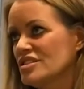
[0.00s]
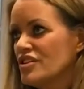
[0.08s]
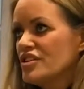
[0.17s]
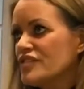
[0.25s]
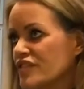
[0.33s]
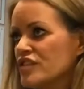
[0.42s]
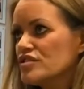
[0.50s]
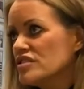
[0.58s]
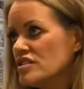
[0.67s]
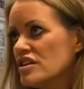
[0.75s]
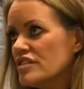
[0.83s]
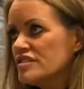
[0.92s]
You feel the
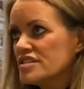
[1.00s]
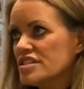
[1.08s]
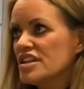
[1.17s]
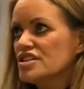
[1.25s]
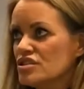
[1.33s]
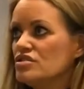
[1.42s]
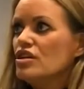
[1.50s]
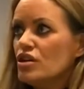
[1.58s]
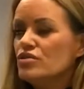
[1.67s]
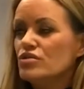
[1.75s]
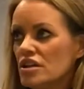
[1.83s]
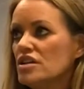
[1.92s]
nervousness. You
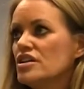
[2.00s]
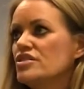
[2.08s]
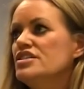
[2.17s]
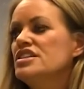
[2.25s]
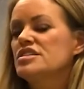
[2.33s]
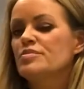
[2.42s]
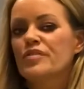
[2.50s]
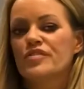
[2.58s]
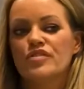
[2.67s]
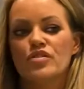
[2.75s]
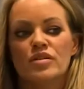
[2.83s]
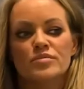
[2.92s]
need to
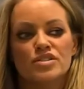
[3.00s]
perform.